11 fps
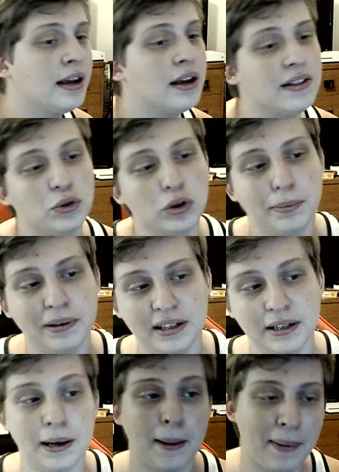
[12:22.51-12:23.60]
This would have
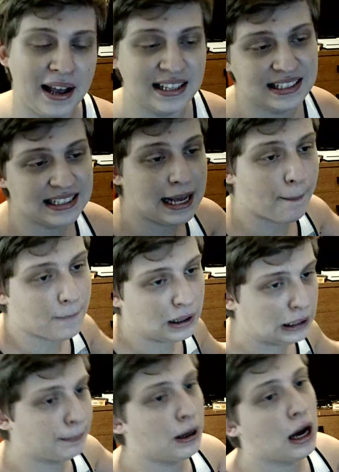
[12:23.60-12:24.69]
been Pan Stand,
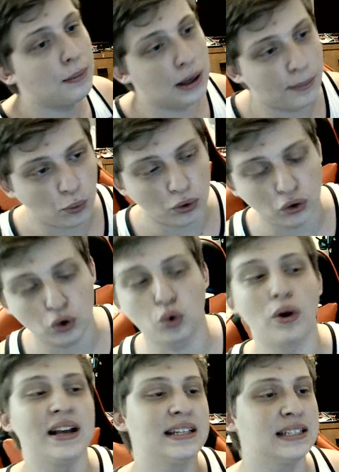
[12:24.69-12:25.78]
Bucket Bob, Number 1
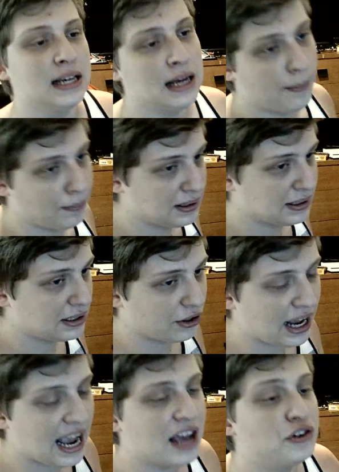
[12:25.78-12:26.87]
Crate, Mr.
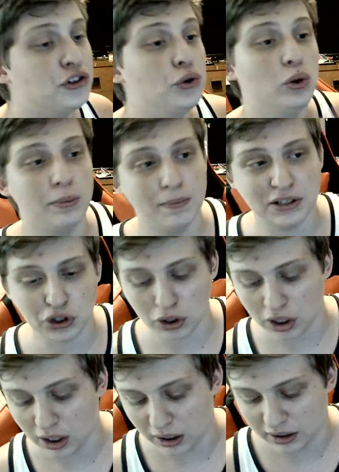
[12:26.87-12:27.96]
Can Do, and Mr.
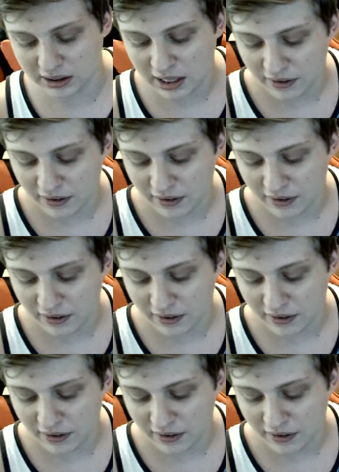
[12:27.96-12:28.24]
Hugs.